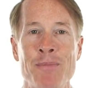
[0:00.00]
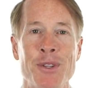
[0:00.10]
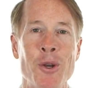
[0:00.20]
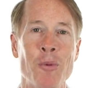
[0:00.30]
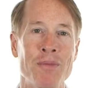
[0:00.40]

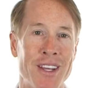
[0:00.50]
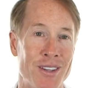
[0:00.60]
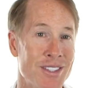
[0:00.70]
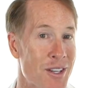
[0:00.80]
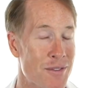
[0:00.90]
You know, it
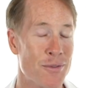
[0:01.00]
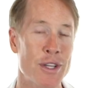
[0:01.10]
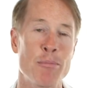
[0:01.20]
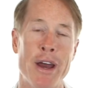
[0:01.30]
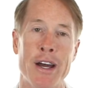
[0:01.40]
doesn't get a
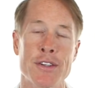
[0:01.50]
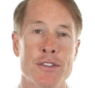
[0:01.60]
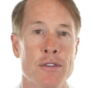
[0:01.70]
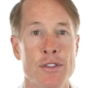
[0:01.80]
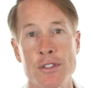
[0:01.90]
free pass.
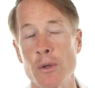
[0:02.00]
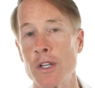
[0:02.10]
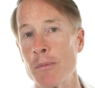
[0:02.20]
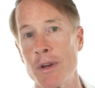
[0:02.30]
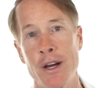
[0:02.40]
The
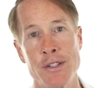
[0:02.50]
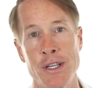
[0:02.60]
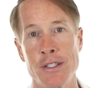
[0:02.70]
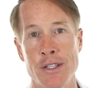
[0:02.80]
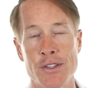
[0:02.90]
sodium
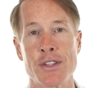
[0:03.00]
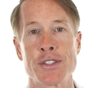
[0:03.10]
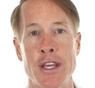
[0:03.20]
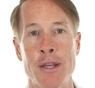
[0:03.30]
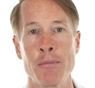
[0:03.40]
content is the
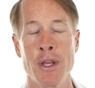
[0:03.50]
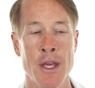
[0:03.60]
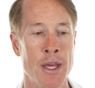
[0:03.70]
same.